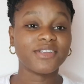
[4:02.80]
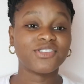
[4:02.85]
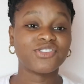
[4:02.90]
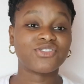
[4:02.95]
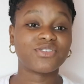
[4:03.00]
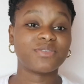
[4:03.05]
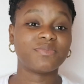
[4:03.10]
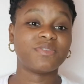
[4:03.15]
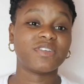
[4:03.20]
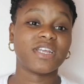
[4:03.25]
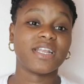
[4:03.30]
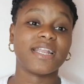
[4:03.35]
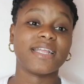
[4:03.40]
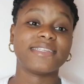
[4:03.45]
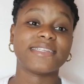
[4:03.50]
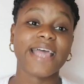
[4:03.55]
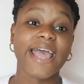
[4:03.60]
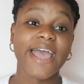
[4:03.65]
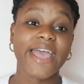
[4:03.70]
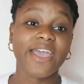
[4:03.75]
scripture that
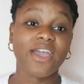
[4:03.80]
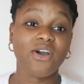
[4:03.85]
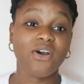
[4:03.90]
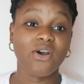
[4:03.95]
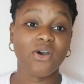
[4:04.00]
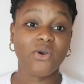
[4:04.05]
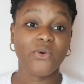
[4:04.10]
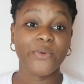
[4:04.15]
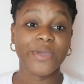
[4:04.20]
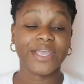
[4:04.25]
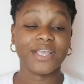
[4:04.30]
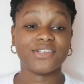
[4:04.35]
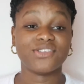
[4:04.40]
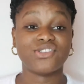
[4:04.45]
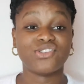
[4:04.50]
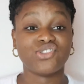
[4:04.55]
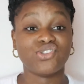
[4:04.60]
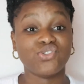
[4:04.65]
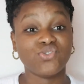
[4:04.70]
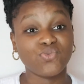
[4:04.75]
I
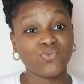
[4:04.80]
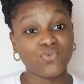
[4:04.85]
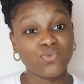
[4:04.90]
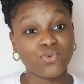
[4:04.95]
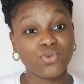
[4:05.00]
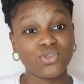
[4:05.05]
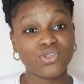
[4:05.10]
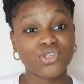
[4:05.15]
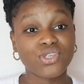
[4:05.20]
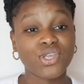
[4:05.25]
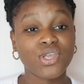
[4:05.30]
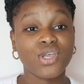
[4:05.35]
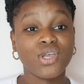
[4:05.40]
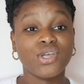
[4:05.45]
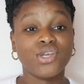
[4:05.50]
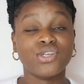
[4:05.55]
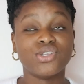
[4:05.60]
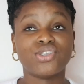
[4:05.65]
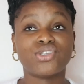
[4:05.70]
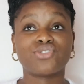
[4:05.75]
always use
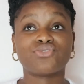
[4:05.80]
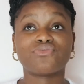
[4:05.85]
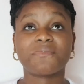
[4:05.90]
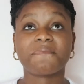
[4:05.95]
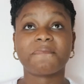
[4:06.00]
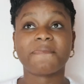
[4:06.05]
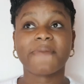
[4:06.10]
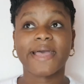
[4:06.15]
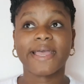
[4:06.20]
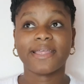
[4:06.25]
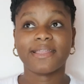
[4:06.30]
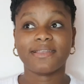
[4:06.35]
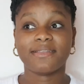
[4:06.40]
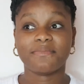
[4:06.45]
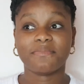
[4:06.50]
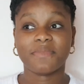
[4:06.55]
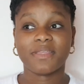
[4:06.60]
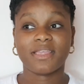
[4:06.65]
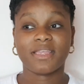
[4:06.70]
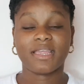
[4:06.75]
to remind
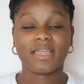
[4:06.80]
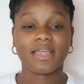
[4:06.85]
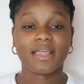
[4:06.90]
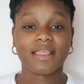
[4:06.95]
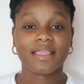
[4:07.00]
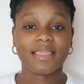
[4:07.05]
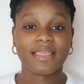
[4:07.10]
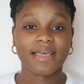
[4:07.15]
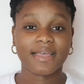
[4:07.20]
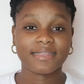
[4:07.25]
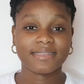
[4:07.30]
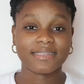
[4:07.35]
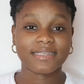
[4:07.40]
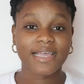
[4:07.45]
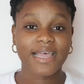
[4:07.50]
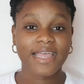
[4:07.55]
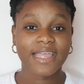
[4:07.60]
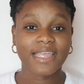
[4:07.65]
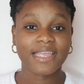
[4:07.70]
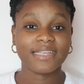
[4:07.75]
me that
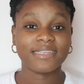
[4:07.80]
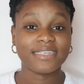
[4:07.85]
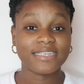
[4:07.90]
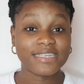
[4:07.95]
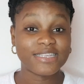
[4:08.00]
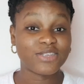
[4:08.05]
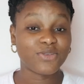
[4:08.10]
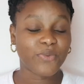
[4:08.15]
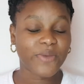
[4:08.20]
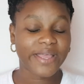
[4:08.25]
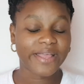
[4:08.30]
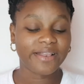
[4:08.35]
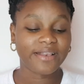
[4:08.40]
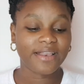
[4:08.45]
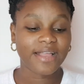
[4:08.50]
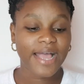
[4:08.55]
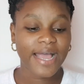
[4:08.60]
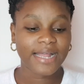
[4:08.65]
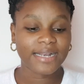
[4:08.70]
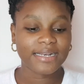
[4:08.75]
it is well,
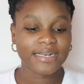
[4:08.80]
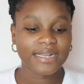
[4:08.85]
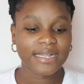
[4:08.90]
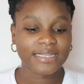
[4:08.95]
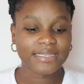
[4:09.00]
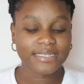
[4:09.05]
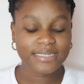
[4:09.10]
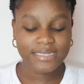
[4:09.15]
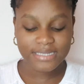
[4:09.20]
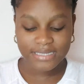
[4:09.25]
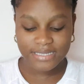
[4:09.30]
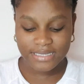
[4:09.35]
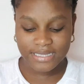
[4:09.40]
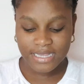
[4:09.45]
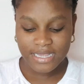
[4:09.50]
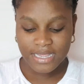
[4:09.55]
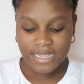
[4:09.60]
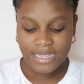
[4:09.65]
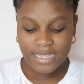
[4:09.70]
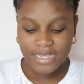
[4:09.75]
and that is
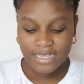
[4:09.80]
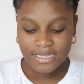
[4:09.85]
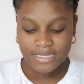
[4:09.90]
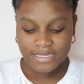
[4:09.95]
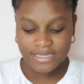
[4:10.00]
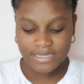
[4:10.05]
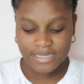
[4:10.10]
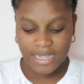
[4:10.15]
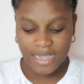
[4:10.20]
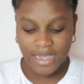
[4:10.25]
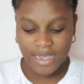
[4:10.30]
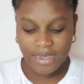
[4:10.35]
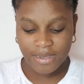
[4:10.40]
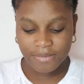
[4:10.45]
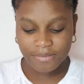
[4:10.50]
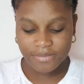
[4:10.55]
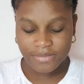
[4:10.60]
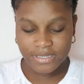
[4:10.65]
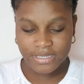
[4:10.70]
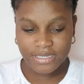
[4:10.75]

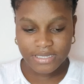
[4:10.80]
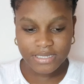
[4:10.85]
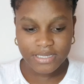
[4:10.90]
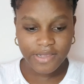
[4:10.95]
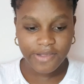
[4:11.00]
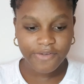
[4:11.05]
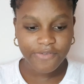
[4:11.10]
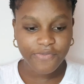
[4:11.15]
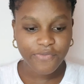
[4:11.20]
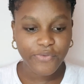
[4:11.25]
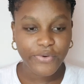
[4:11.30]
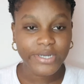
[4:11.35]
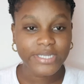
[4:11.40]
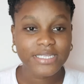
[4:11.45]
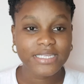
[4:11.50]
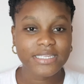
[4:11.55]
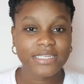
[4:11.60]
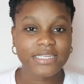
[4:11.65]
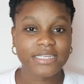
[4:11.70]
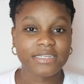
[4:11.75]
Psalms
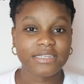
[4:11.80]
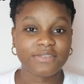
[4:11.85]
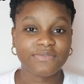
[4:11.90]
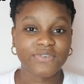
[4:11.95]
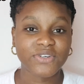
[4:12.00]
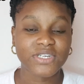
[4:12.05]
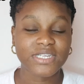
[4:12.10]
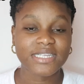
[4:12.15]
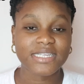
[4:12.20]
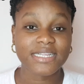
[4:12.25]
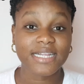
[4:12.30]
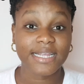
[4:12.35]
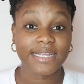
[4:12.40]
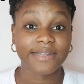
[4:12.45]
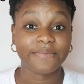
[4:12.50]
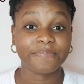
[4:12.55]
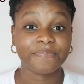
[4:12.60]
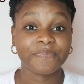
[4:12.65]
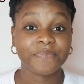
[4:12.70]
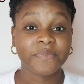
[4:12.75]
46 verse 10,
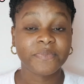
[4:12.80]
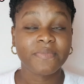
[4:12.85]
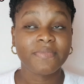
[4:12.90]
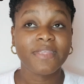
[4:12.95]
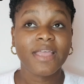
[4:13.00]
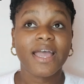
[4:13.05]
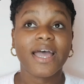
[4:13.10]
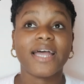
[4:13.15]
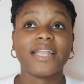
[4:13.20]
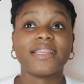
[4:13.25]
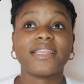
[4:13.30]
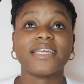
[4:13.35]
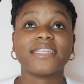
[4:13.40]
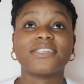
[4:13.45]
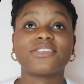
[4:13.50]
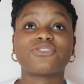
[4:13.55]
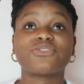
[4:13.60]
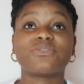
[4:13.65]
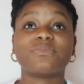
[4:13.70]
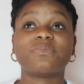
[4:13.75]
and
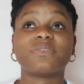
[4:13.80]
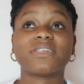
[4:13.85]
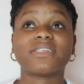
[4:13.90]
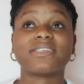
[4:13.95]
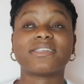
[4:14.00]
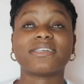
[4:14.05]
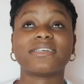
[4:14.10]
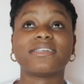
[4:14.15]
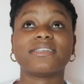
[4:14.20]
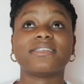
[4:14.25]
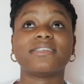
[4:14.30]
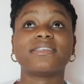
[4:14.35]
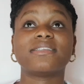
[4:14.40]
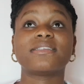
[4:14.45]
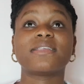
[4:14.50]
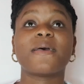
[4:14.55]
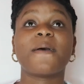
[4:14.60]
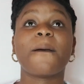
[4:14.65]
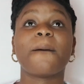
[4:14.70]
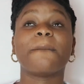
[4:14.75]
that scripture says,
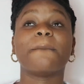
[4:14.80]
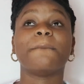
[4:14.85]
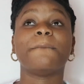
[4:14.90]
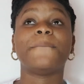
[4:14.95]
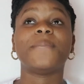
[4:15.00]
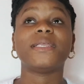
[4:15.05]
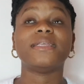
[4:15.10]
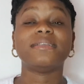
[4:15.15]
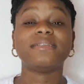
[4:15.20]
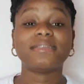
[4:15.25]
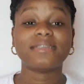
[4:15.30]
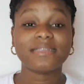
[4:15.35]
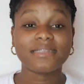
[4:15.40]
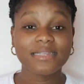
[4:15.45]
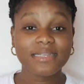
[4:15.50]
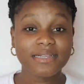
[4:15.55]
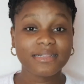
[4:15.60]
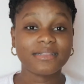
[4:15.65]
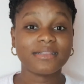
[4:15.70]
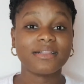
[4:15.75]
"Be
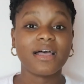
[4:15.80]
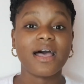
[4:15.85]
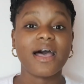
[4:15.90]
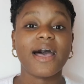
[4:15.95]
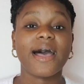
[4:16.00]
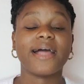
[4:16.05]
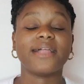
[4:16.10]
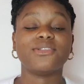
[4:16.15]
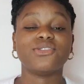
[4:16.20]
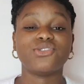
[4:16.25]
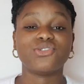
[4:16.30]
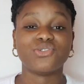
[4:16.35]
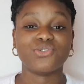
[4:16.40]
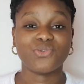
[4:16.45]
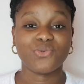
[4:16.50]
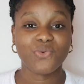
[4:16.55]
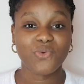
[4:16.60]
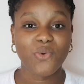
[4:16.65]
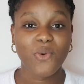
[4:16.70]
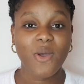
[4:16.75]
still and
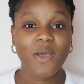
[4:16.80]
know